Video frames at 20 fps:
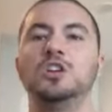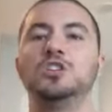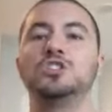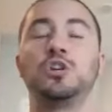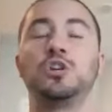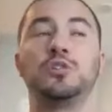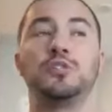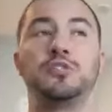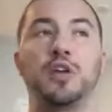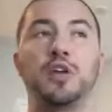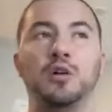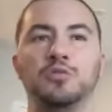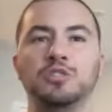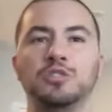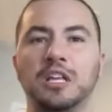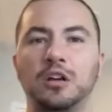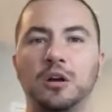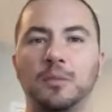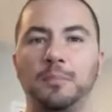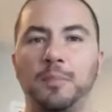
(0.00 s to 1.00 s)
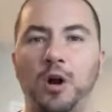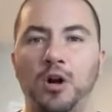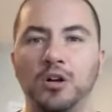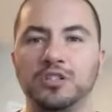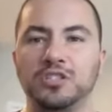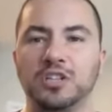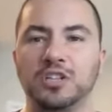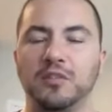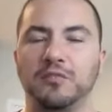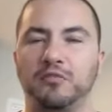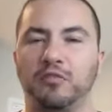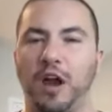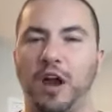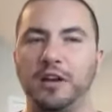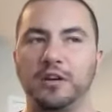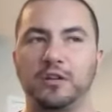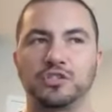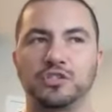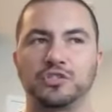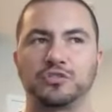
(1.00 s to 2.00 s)
So those that are part of
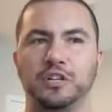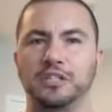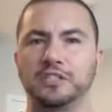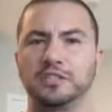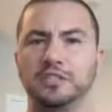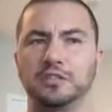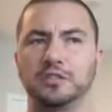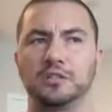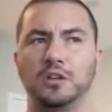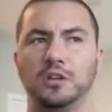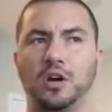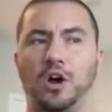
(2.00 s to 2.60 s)
Rhino Street